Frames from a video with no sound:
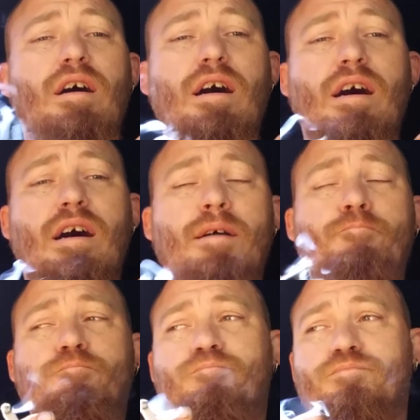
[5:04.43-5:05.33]

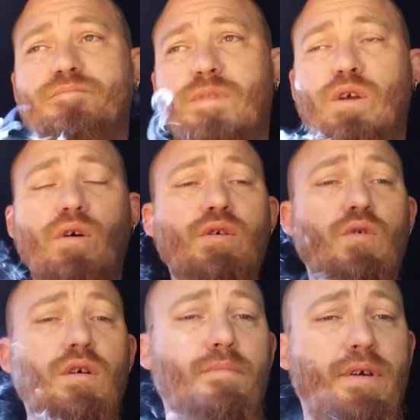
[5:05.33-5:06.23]
Um, you know
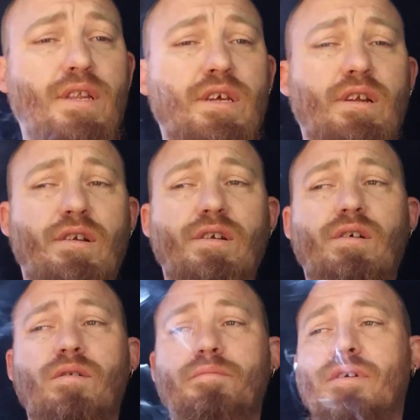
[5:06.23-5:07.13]
your opinion on
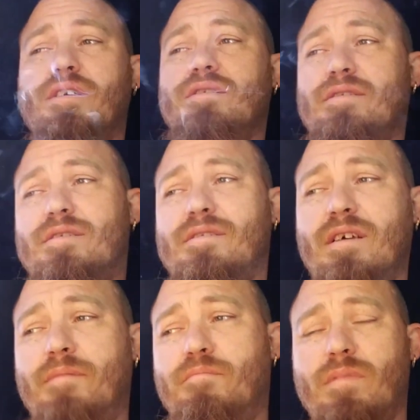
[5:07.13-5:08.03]
it all
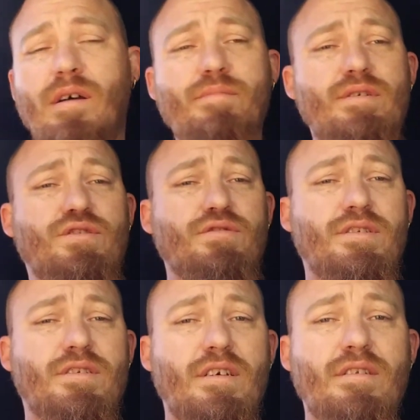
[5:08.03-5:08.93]
because I'm I'm
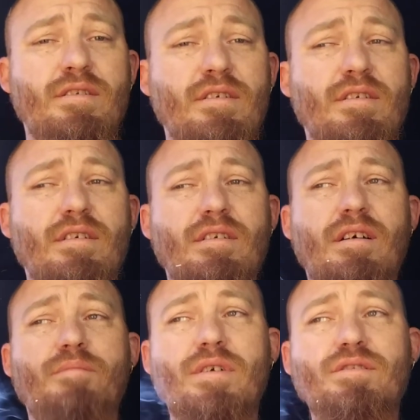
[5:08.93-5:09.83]
interested.
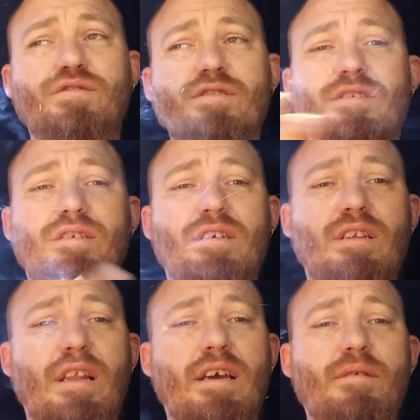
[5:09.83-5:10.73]
I'm
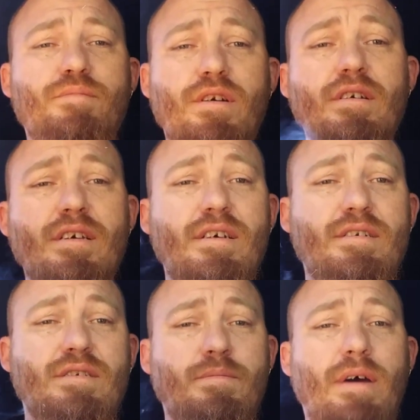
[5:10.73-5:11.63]
interested. Like America
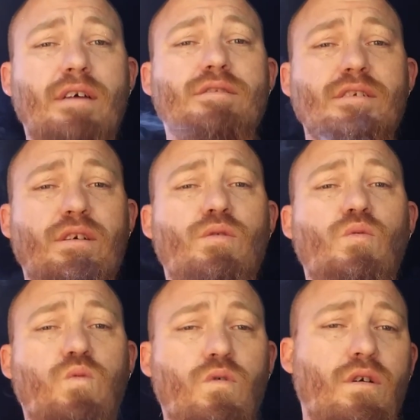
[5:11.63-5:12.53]
is about to go
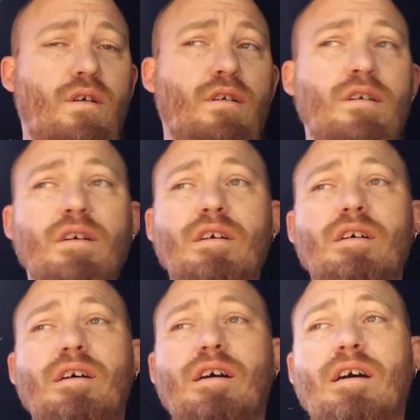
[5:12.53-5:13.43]
to war,
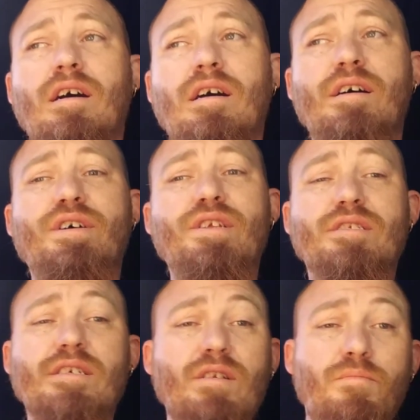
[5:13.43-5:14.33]
uh, and
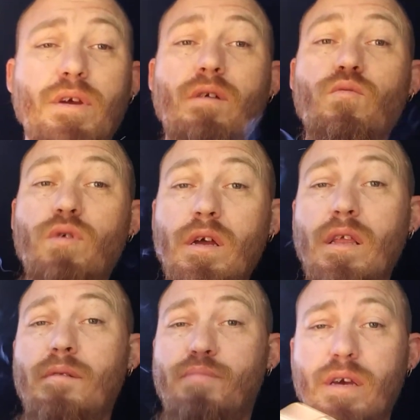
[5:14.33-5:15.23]
it's going to be a
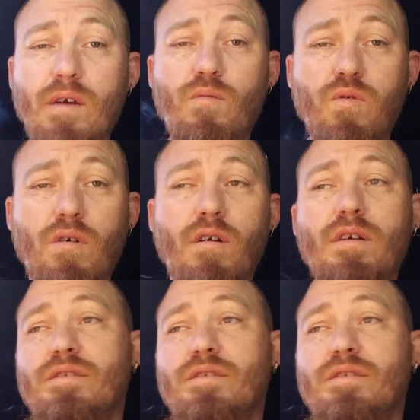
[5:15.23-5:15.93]
really big war.